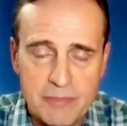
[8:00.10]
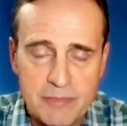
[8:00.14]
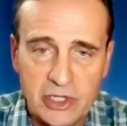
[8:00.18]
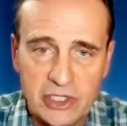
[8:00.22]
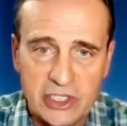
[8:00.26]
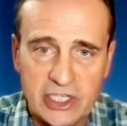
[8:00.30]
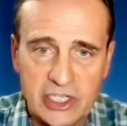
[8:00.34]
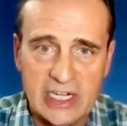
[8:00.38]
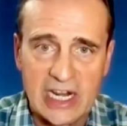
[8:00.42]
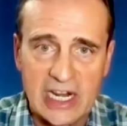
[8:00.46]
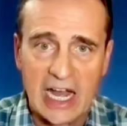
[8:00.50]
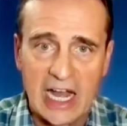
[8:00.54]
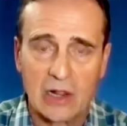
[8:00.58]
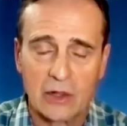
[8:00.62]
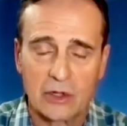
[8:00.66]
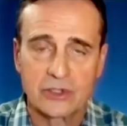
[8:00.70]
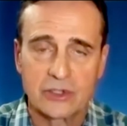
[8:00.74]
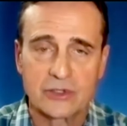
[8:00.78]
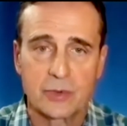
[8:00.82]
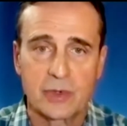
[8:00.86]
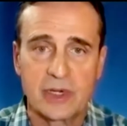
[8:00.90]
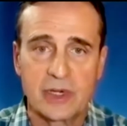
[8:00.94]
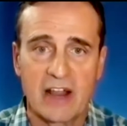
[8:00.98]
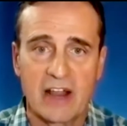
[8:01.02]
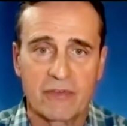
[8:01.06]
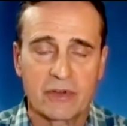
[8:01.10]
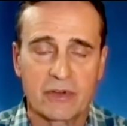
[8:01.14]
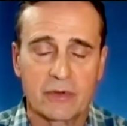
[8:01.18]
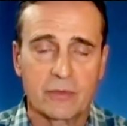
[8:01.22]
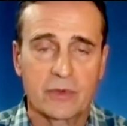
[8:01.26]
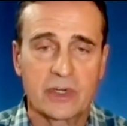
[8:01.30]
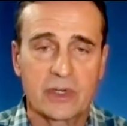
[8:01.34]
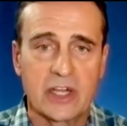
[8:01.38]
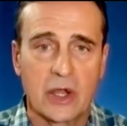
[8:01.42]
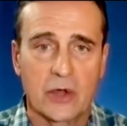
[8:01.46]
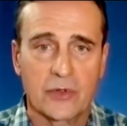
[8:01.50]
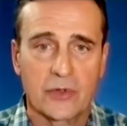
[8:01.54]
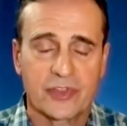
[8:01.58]
billion. We
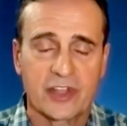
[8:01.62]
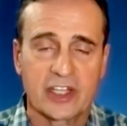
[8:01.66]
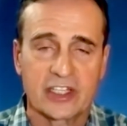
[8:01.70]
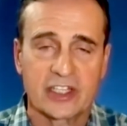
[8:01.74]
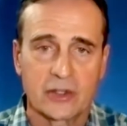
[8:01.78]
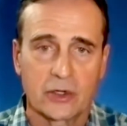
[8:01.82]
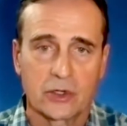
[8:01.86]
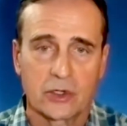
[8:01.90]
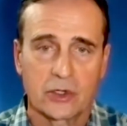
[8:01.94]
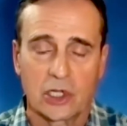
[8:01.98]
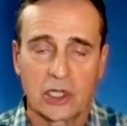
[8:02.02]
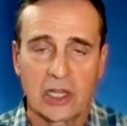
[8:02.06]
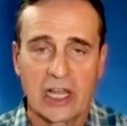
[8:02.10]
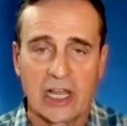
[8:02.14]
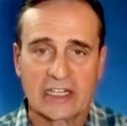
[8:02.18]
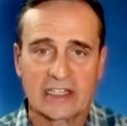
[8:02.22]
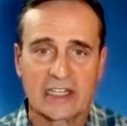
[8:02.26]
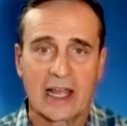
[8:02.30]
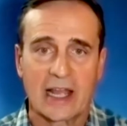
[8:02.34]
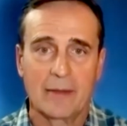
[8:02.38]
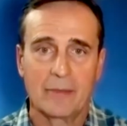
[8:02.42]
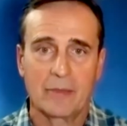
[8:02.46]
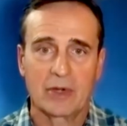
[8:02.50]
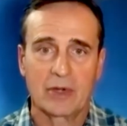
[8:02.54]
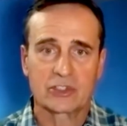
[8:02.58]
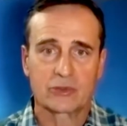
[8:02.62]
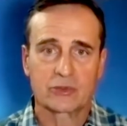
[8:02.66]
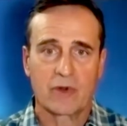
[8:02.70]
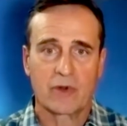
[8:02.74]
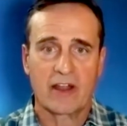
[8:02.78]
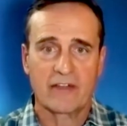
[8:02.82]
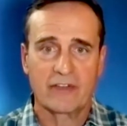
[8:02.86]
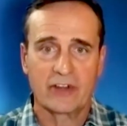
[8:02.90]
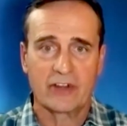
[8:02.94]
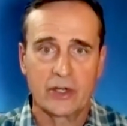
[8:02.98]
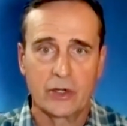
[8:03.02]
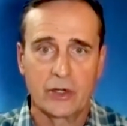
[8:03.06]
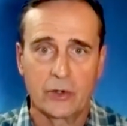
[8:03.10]
don't think they'll collect that much
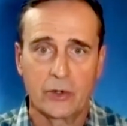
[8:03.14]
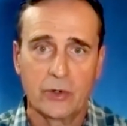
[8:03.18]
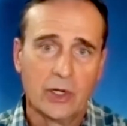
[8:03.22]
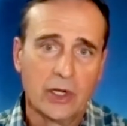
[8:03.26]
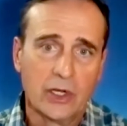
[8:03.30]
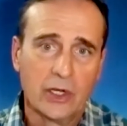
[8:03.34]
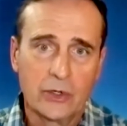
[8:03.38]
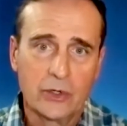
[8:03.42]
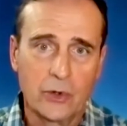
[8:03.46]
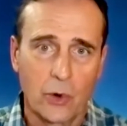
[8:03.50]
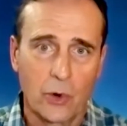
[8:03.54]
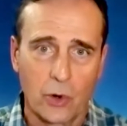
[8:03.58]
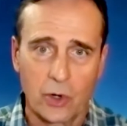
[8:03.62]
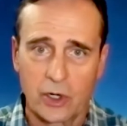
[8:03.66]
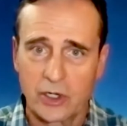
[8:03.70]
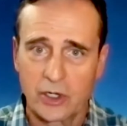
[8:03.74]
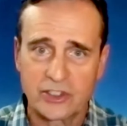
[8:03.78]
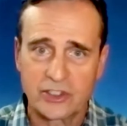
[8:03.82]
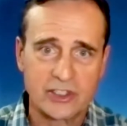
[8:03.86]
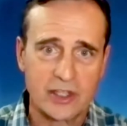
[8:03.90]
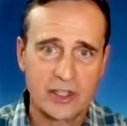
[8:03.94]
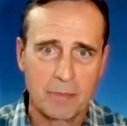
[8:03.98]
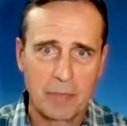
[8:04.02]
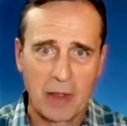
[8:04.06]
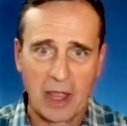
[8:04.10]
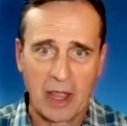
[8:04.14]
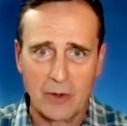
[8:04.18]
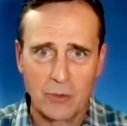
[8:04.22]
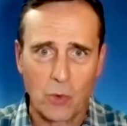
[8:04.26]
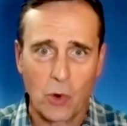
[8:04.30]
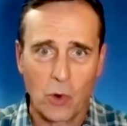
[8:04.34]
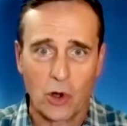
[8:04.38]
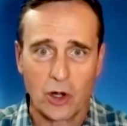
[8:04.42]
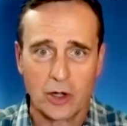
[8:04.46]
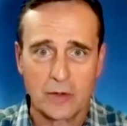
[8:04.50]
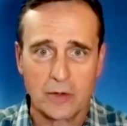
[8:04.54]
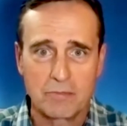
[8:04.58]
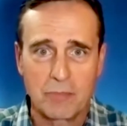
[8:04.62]
revenue, nor does the Penn
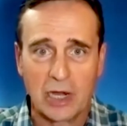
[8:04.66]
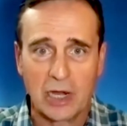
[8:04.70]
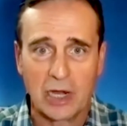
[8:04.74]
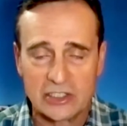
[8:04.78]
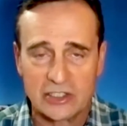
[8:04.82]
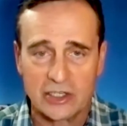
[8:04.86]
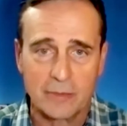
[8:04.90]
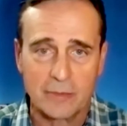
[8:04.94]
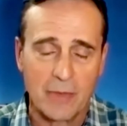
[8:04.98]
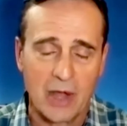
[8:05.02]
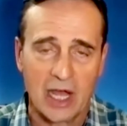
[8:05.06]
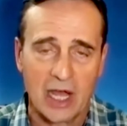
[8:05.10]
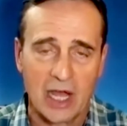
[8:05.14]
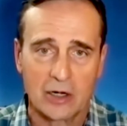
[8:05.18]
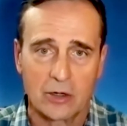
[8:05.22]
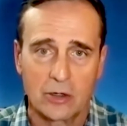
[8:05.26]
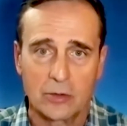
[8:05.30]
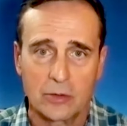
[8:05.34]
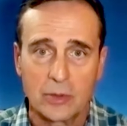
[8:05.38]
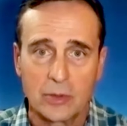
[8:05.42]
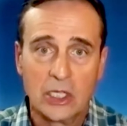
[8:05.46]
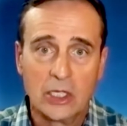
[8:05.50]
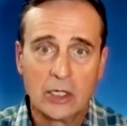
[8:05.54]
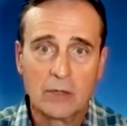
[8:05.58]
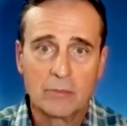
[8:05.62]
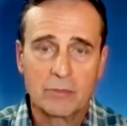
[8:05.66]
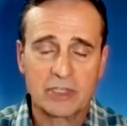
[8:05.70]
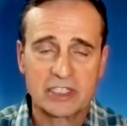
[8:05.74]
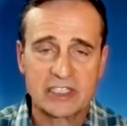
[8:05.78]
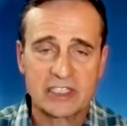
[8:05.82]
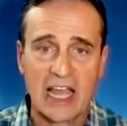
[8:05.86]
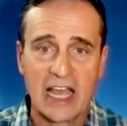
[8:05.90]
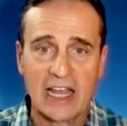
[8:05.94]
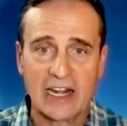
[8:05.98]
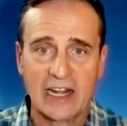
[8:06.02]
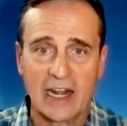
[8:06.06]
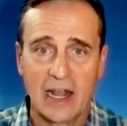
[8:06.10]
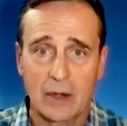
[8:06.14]
Wharton budget model. But
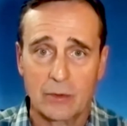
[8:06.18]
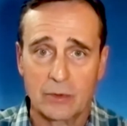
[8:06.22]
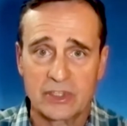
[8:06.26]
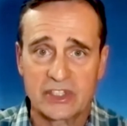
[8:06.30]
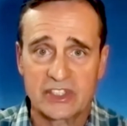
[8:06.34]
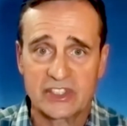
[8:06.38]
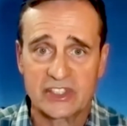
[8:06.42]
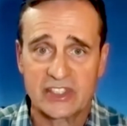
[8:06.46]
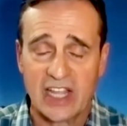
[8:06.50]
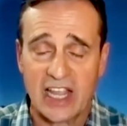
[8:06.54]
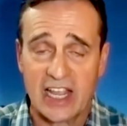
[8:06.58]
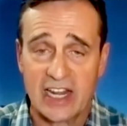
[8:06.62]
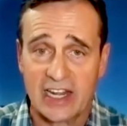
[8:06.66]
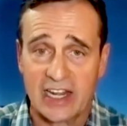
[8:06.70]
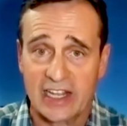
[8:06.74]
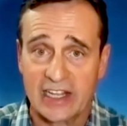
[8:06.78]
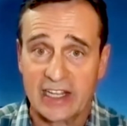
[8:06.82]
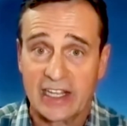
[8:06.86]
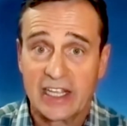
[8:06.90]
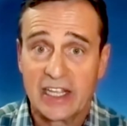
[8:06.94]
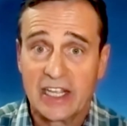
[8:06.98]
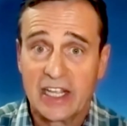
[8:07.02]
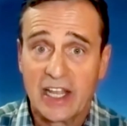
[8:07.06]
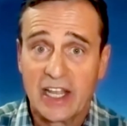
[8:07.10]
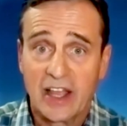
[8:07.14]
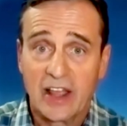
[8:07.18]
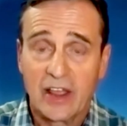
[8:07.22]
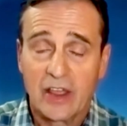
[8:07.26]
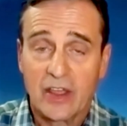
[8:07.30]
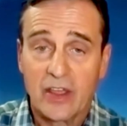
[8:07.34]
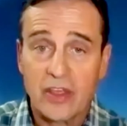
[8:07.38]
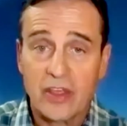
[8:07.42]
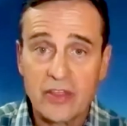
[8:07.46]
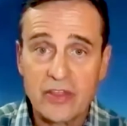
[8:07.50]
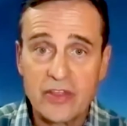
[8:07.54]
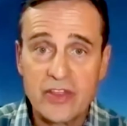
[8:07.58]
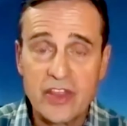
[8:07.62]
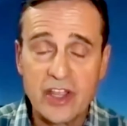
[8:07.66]
that notwithstanding,
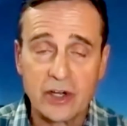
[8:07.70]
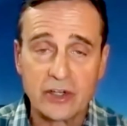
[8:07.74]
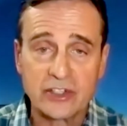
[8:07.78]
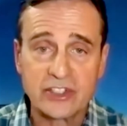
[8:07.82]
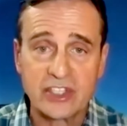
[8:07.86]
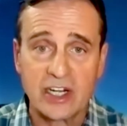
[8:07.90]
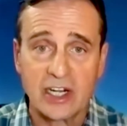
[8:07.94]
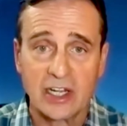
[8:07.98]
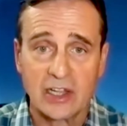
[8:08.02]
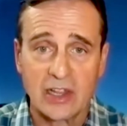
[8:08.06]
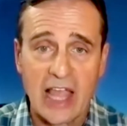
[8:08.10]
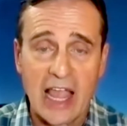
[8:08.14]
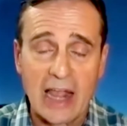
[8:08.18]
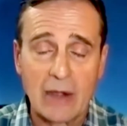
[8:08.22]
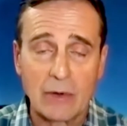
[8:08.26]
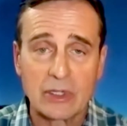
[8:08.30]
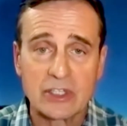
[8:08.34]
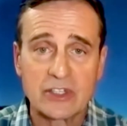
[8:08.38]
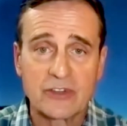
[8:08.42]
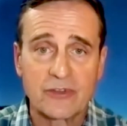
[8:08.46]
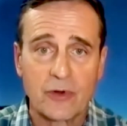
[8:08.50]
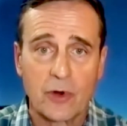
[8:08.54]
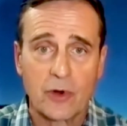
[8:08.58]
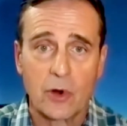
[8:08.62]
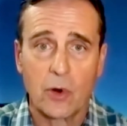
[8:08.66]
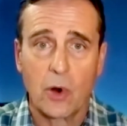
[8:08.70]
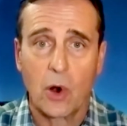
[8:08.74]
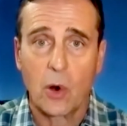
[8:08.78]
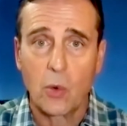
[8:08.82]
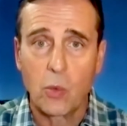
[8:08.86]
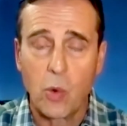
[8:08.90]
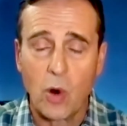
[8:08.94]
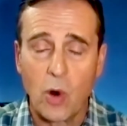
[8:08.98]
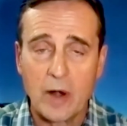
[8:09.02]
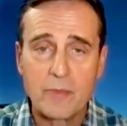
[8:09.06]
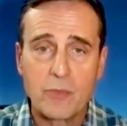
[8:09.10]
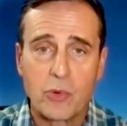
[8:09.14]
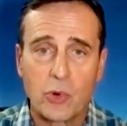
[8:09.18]
there's an allowance for a
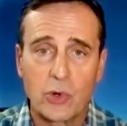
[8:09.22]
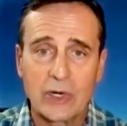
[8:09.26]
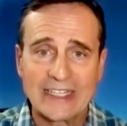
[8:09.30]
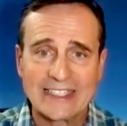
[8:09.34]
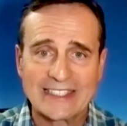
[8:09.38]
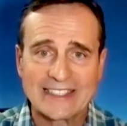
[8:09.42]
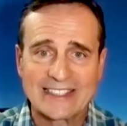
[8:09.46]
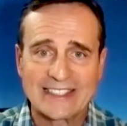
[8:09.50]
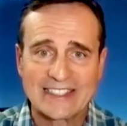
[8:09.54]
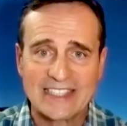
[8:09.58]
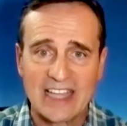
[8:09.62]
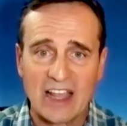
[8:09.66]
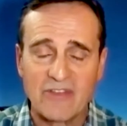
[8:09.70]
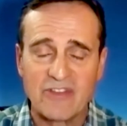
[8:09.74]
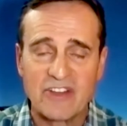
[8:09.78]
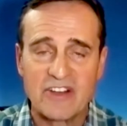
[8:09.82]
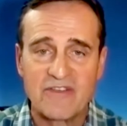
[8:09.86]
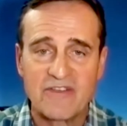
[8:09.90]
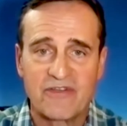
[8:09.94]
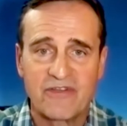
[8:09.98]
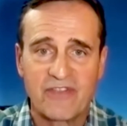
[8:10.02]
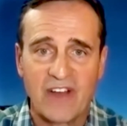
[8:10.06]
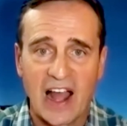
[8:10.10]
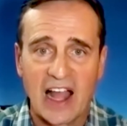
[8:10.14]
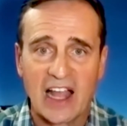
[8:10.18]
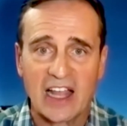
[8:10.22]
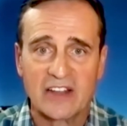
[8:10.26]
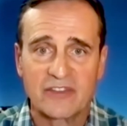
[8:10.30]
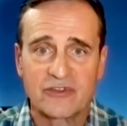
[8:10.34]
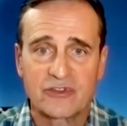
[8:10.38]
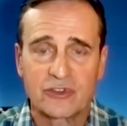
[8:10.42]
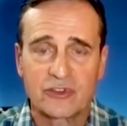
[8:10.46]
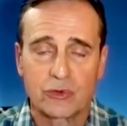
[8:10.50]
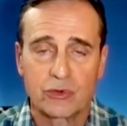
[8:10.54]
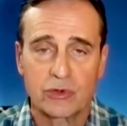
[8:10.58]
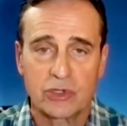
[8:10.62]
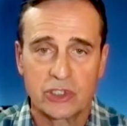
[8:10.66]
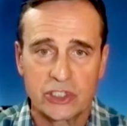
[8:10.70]
1.75
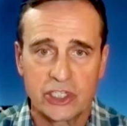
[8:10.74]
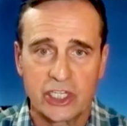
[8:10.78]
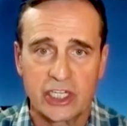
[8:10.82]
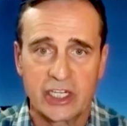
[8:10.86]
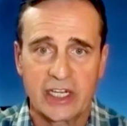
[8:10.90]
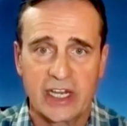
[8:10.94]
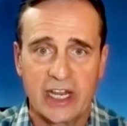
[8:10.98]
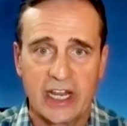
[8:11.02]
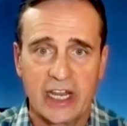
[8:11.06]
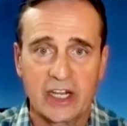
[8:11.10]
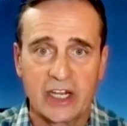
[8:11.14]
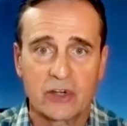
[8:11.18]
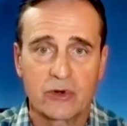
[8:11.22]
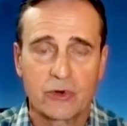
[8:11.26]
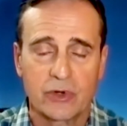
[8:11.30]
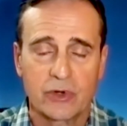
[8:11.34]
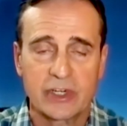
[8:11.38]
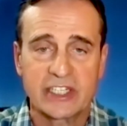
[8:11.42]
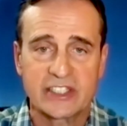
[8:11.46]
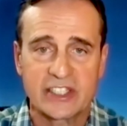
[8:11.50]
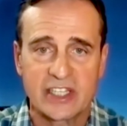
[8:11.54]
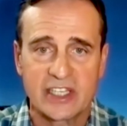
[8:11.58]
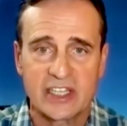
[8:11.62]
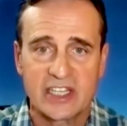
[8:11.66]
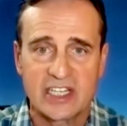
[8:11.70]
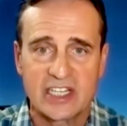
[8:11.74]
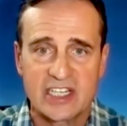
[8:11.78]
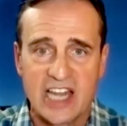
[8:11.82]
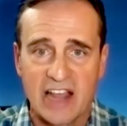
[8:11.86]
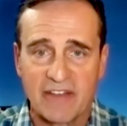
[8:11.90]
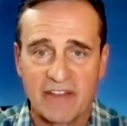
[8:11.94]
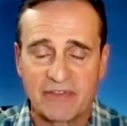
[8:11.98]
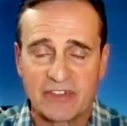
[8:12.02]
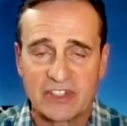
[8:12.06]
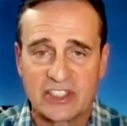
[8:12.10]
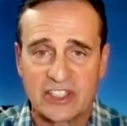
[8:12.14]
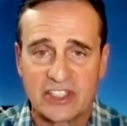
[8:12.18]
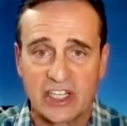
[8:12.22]
trillion increase in the
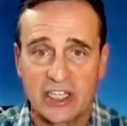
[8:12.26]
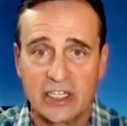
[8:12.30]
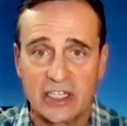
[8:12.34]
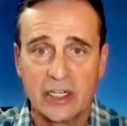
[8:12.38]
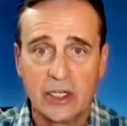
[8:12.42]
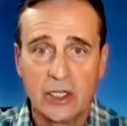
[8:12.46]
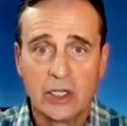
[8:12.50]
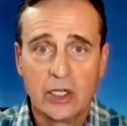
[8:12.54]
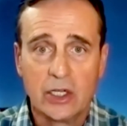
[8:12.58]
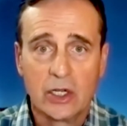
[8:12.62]
deficit